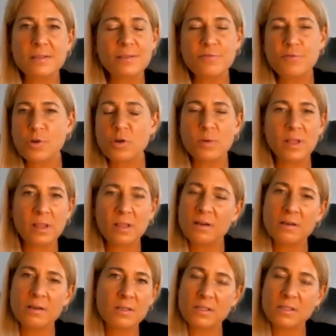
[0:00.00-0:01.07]
and
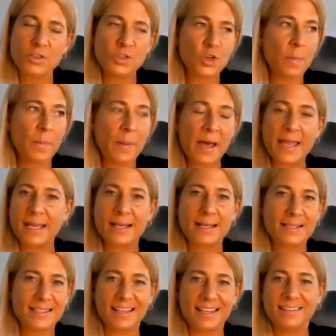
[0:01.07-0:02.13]
four-wheelers and dirt
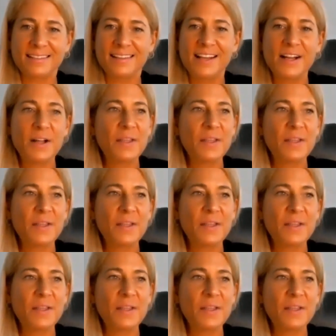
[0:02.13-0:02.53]
bikes, and